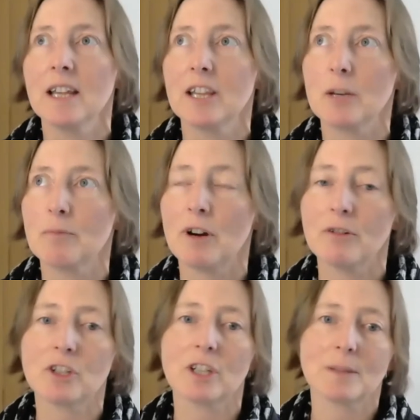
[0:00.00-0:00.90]
the
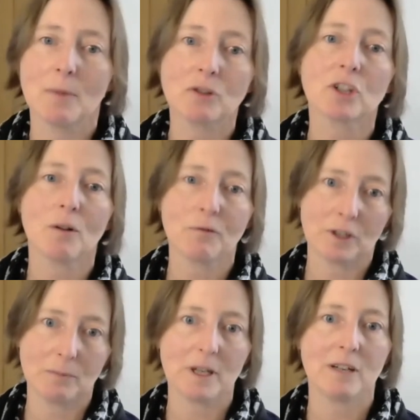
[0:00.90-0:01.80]
approach that's most
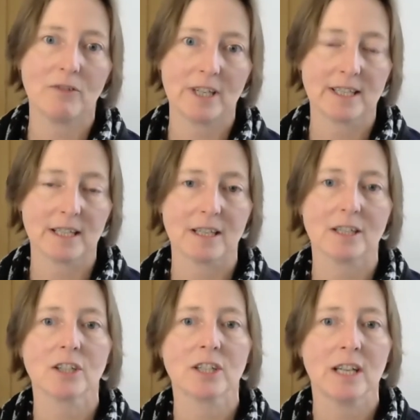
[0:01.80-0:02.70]
often being
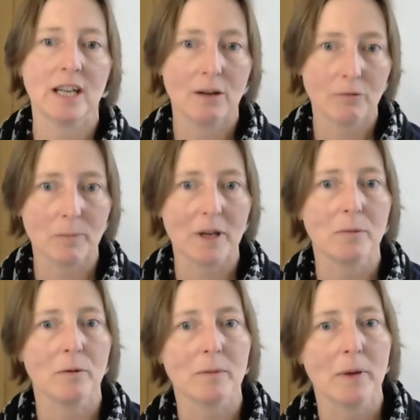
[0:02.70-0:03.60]
researched for
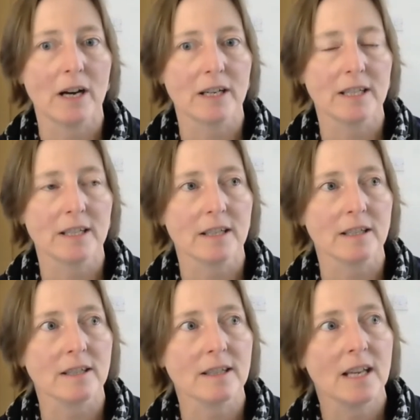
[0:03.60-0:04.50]
people with
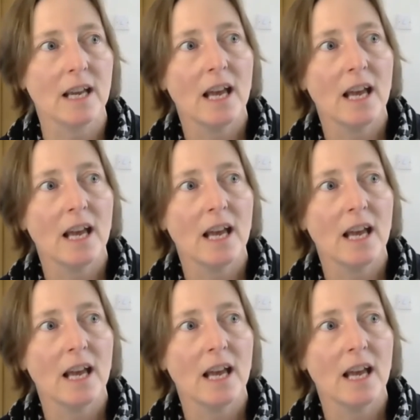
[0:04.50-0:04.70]
Parkinson's.